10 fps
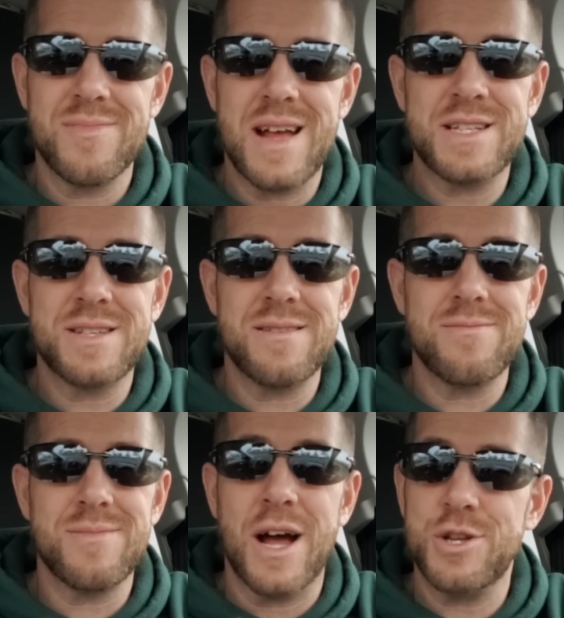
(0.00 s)
That's
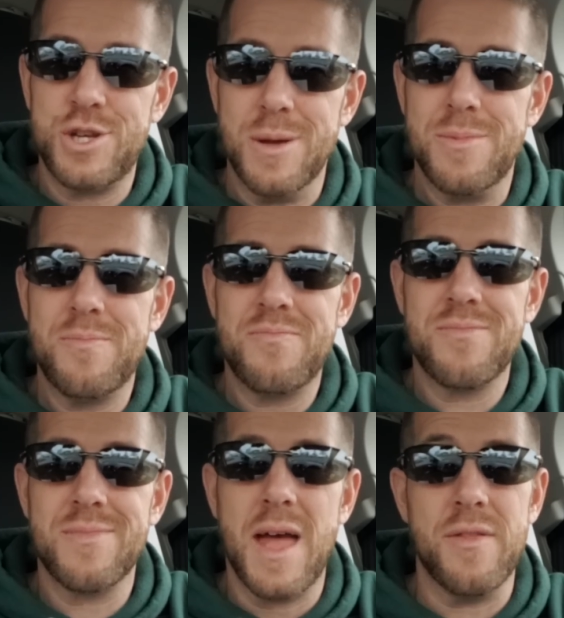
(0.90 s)
not cheap.
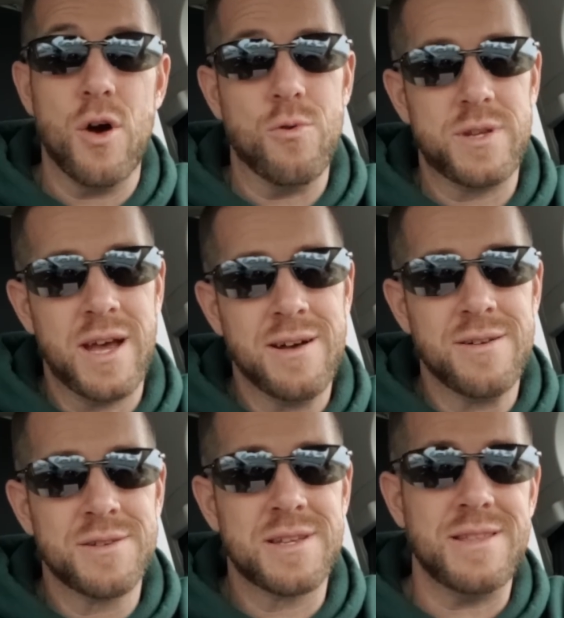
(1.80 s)
And the
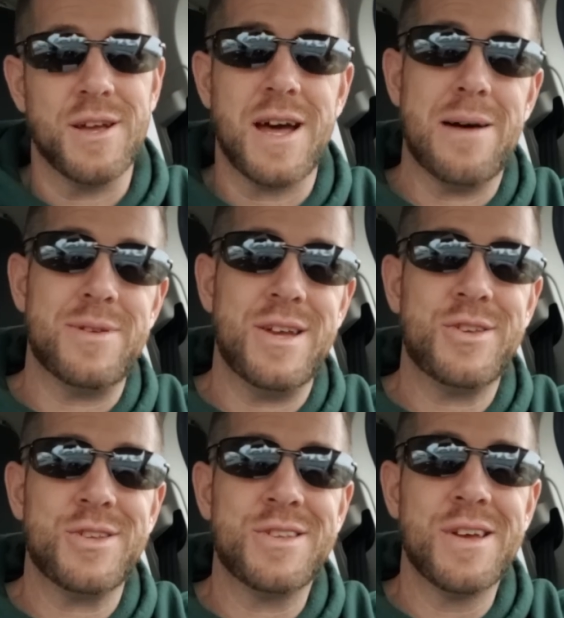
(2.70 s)
hotels and the
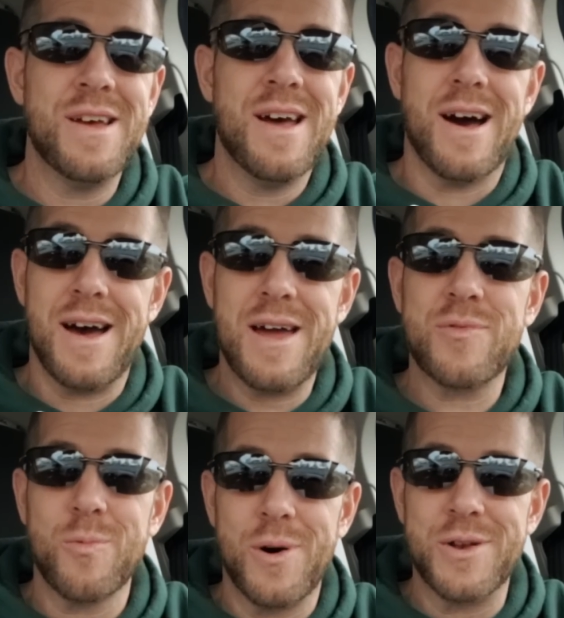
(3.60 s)
accommodations. I have
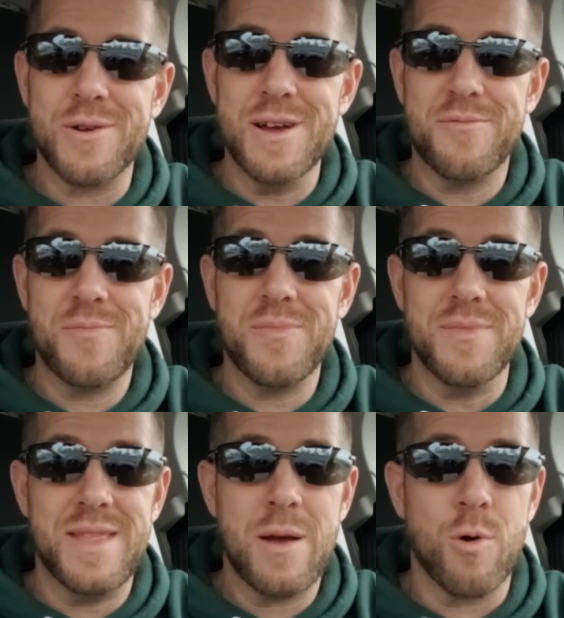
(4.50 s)
to wonder if
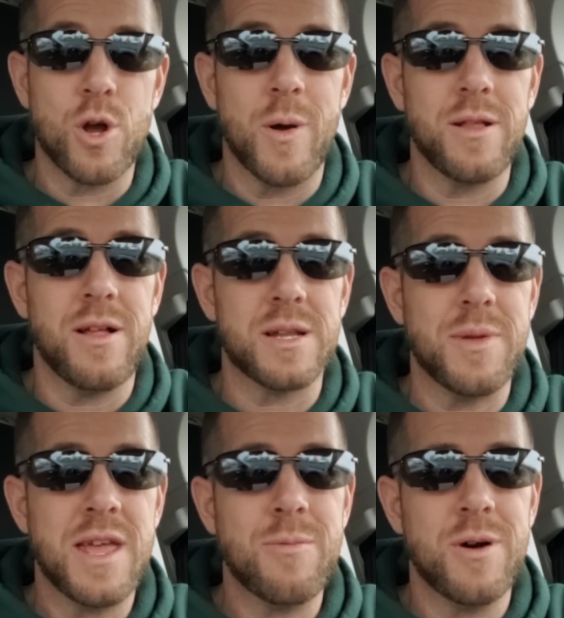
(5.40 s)
they weren't going along to
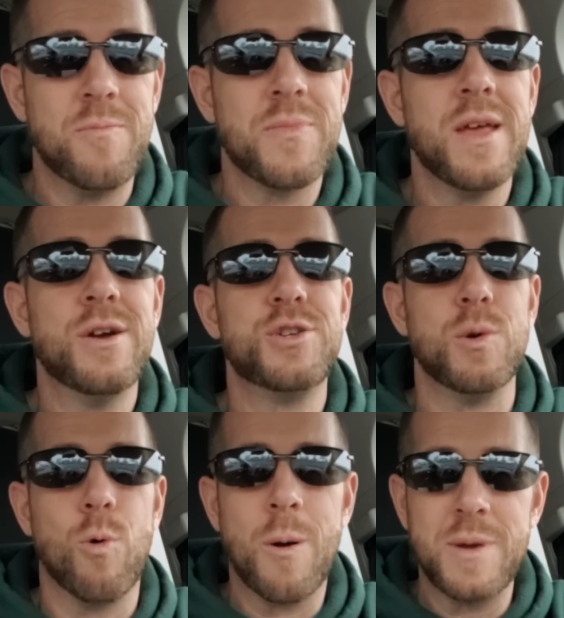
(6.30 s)
begin with. She
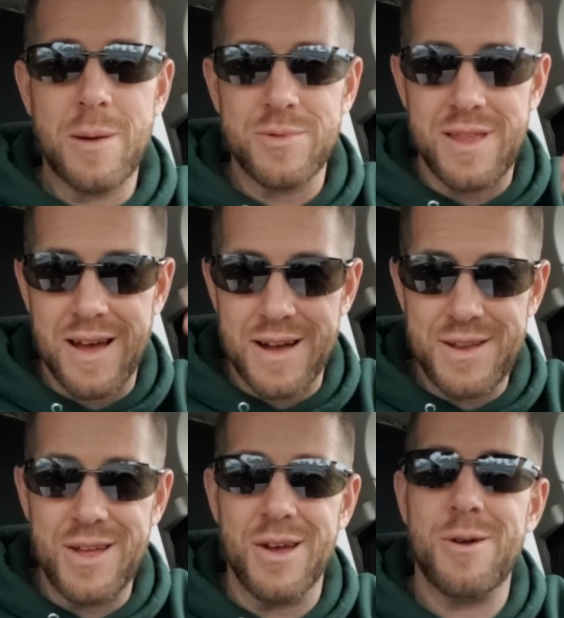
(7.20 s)
warmed up with the
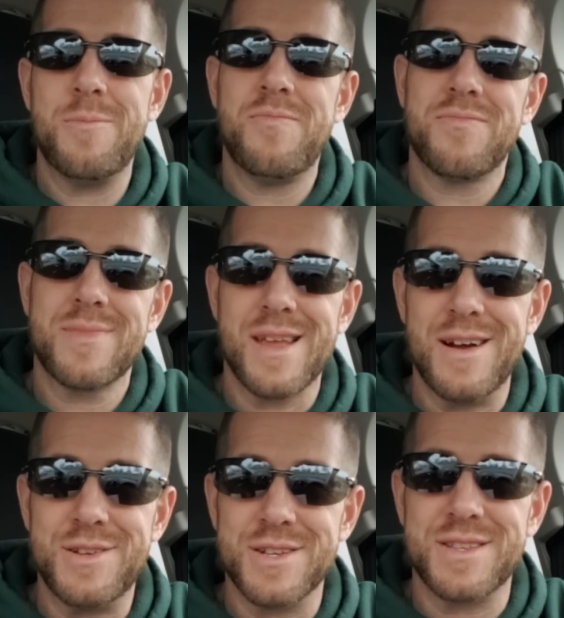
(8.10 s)
idea
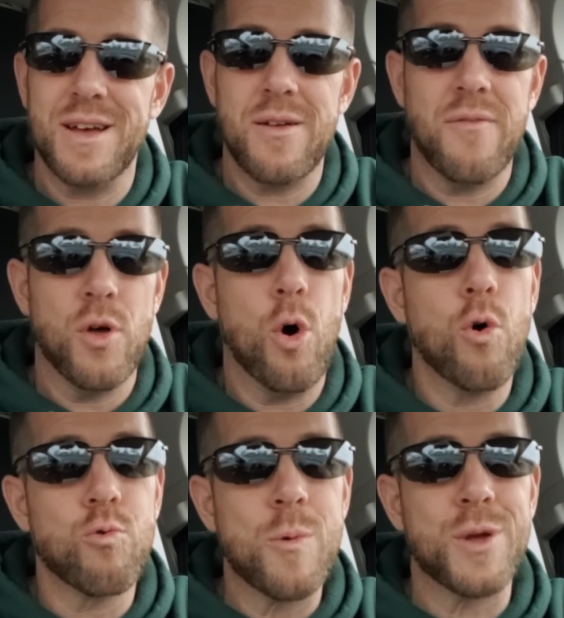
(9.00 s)
of the
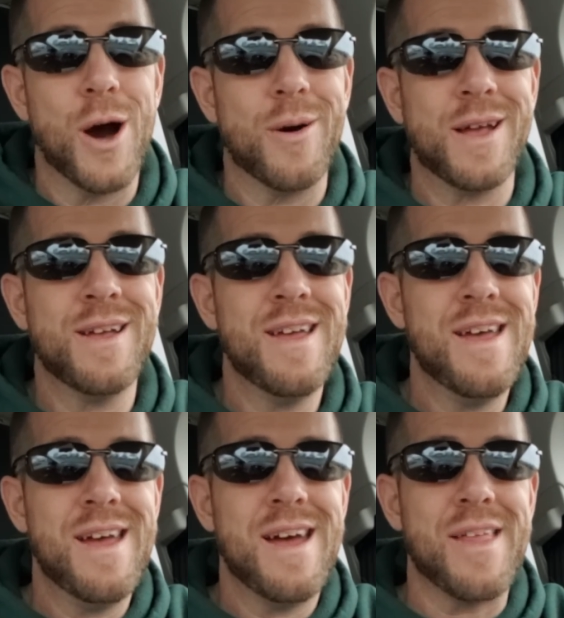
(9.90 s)
whole group going
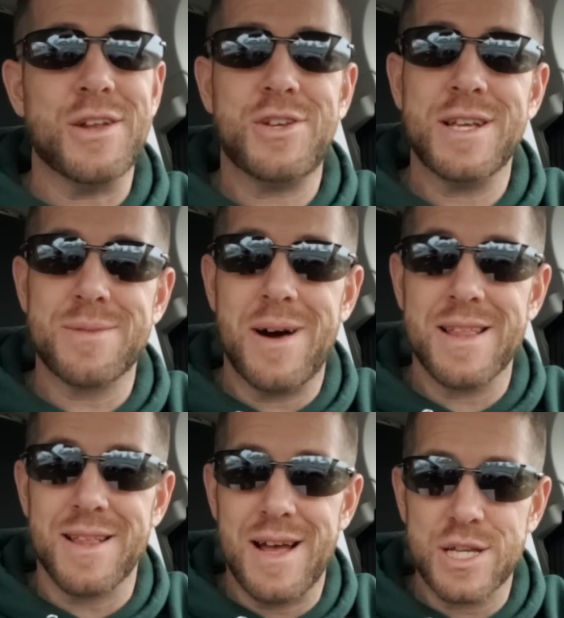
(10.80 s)
and then changed the mind
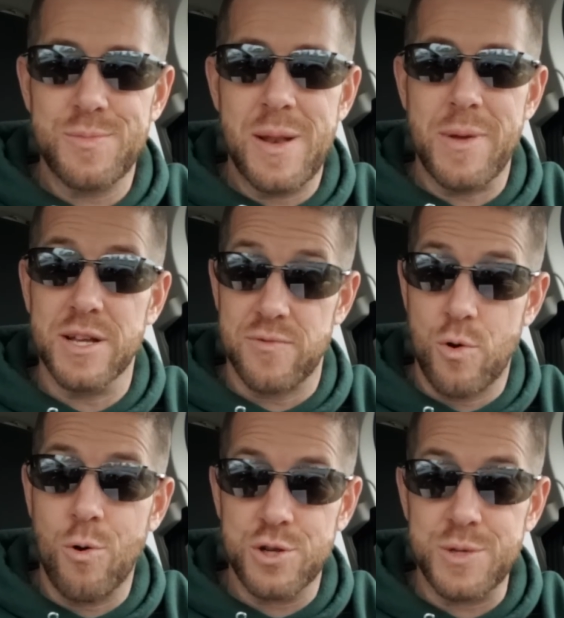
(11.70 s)
at the last minute because, of
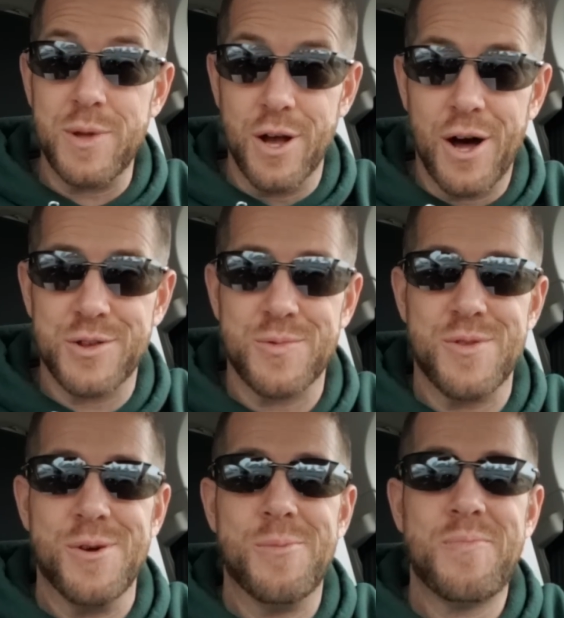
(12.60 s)
course, she's being honest
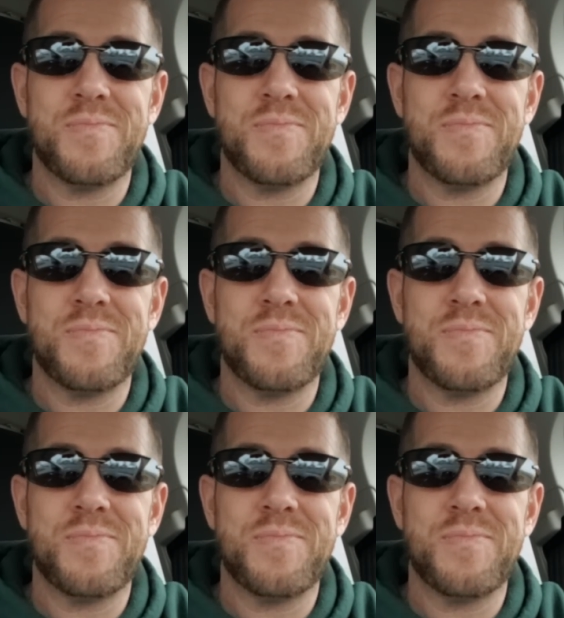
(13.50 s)
with you.